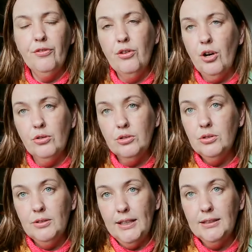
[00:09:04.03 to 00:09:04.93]
rows
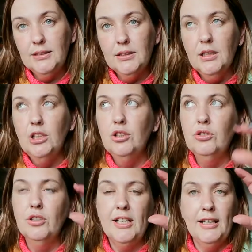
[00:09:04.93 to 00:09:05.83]
you knit
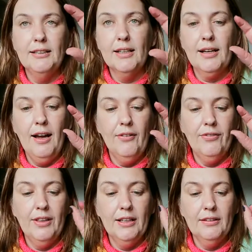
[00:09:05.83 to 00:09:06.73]
to get the
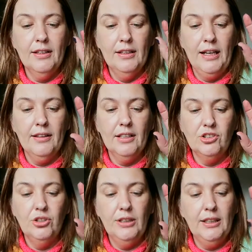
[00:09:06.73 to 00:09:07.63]
cuff, the length
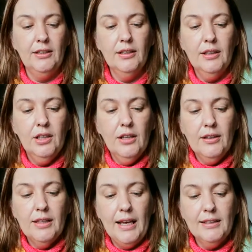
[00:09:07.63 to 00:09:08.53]
that you need.
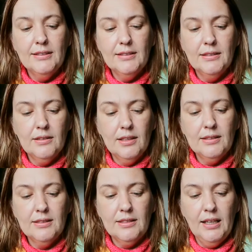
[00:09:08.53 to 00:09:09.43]
This
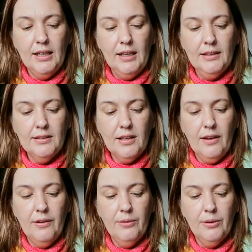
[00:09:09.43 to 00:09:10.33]
says
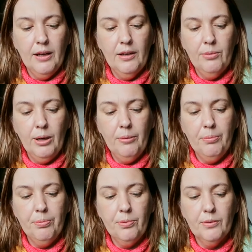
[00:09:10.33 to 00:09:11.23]
a rib
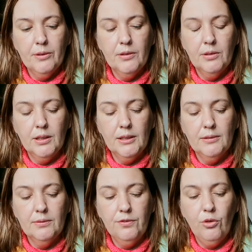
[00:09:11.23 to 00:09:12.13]

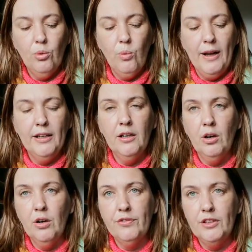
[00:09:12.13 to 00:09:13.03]
for
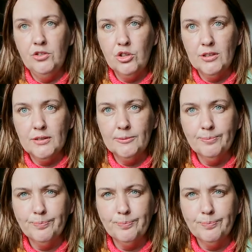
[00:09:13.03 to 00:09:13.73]
1.5 inches.